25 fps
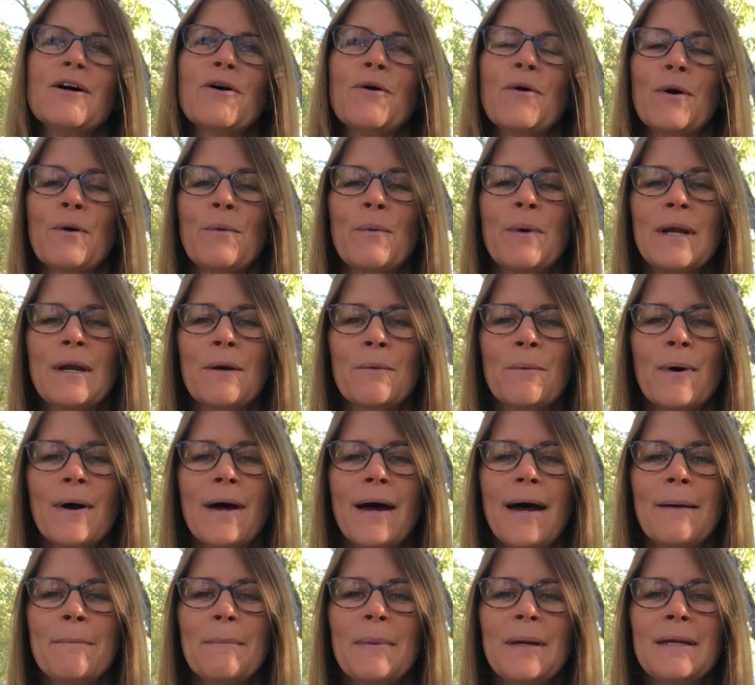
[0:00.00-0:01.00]
or when it will
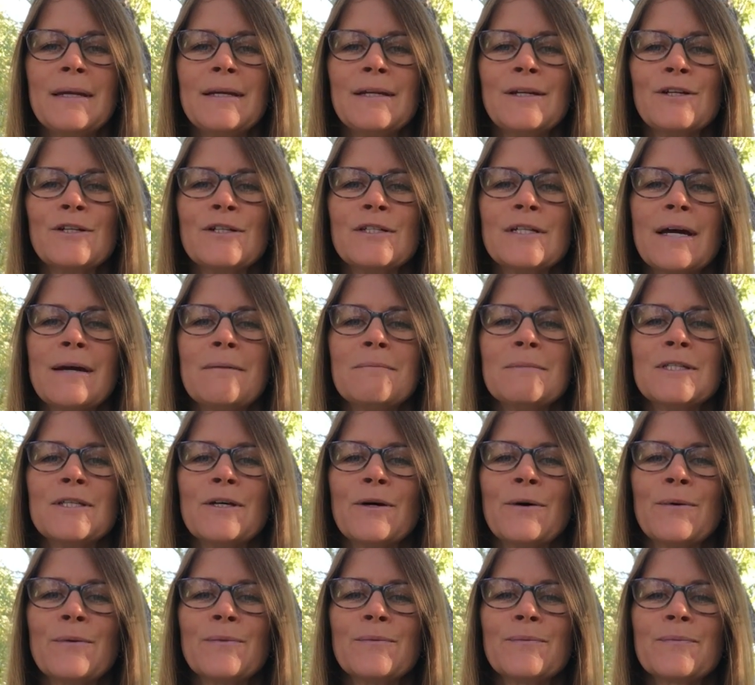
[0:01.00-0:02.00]
happen in your time
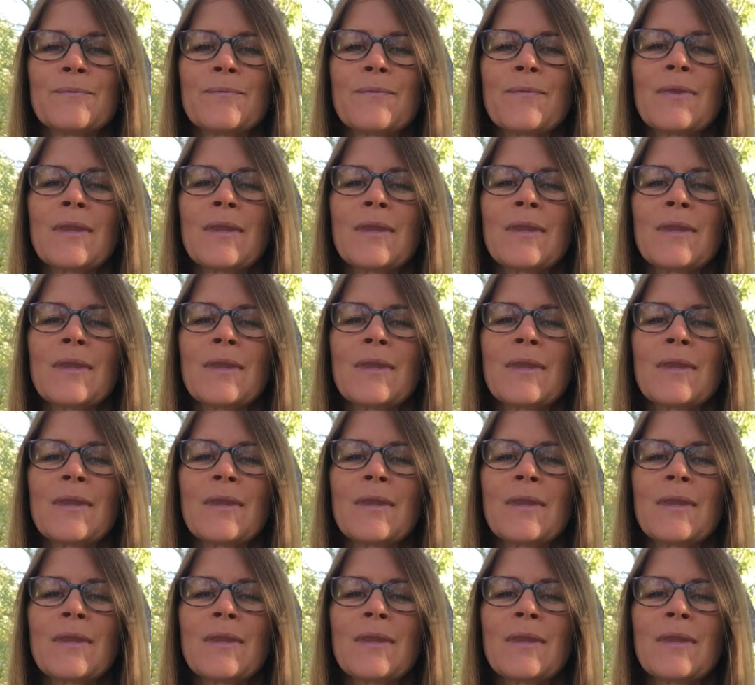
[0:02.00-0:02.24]
zone.